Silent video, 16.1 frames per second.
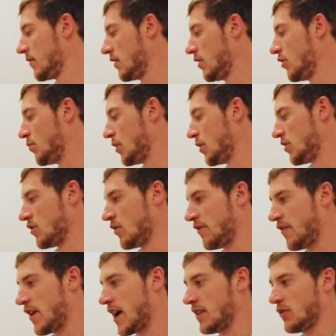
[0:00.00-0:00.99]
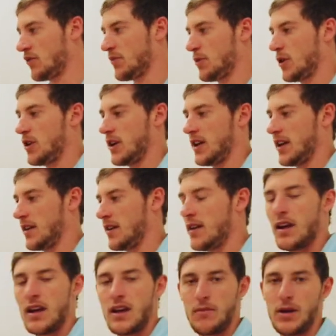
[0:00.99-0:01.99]
you put your final spirit in,
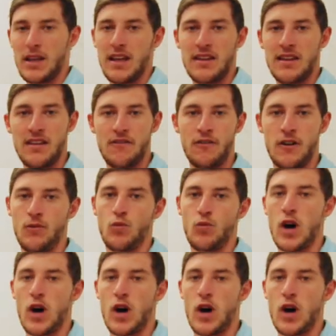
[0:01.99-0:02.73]
but they're different.